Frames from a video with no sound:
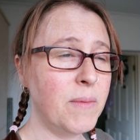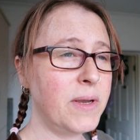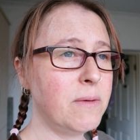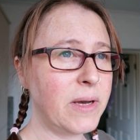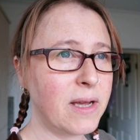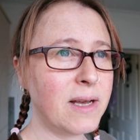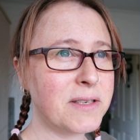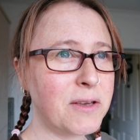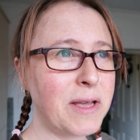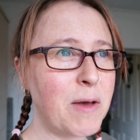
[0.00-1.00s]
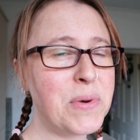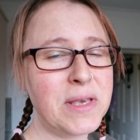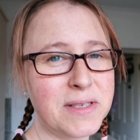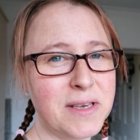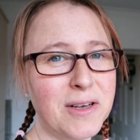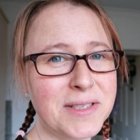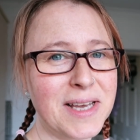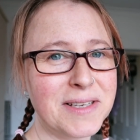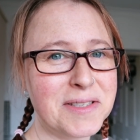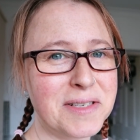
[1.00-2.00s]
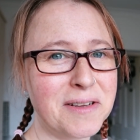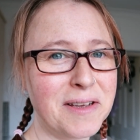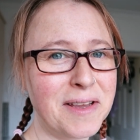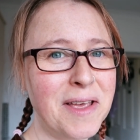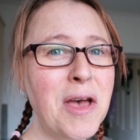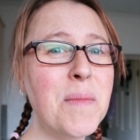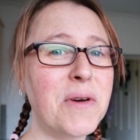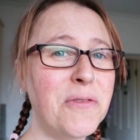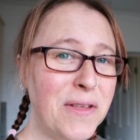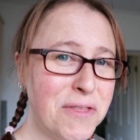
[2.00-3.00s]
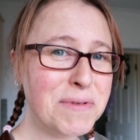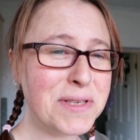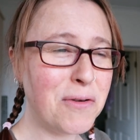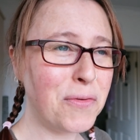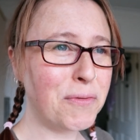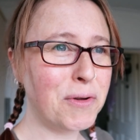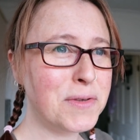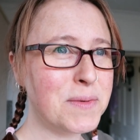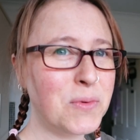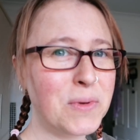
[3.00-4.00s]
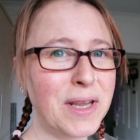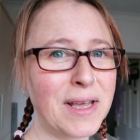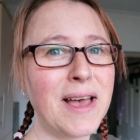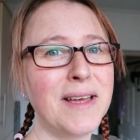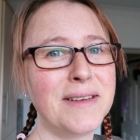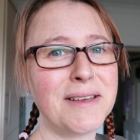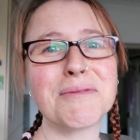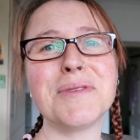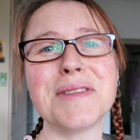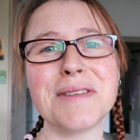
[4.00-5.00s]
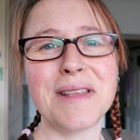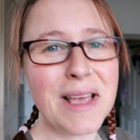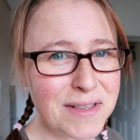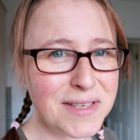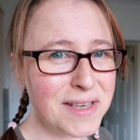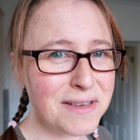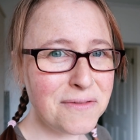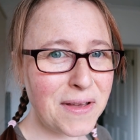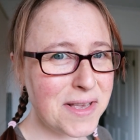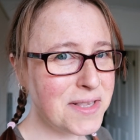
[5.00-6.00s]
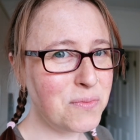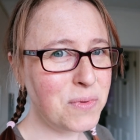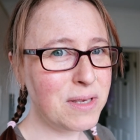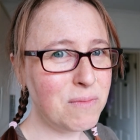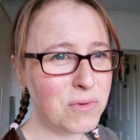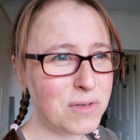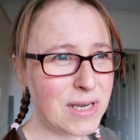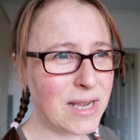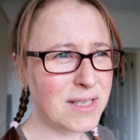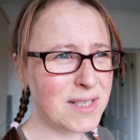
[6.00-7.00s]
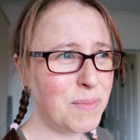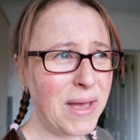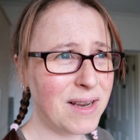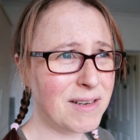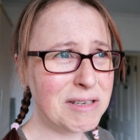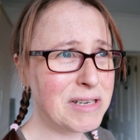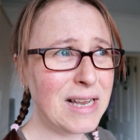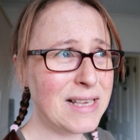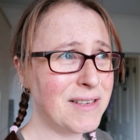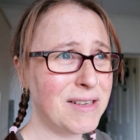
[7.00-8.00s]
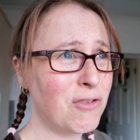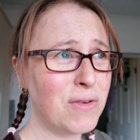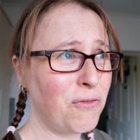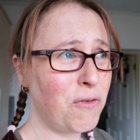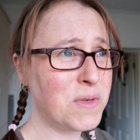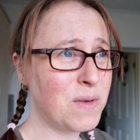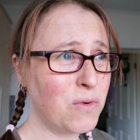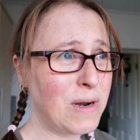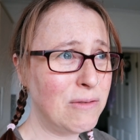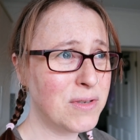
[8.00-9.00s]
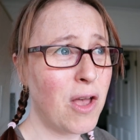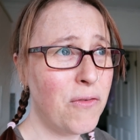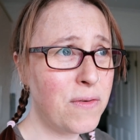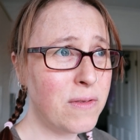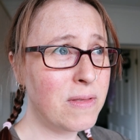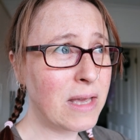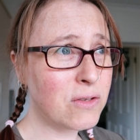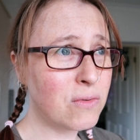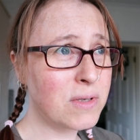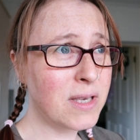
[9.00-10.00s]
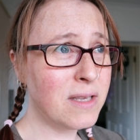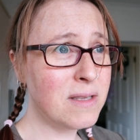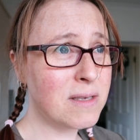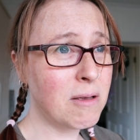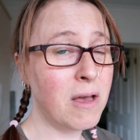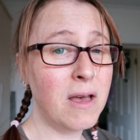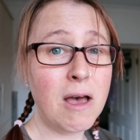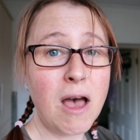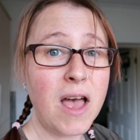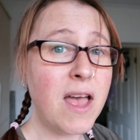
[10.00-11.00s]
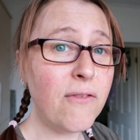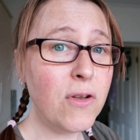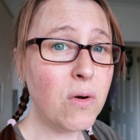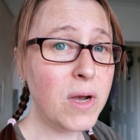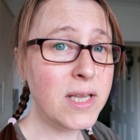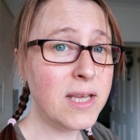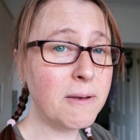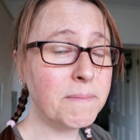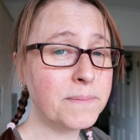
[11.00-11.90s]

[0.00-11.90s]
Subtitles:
But anyway, I had to go and get a PCR test, didn't I? But I've had the result through this morning and it was negative, as we would expect, unless I'd got it from somewhere else other than next door's kids. I have no idea.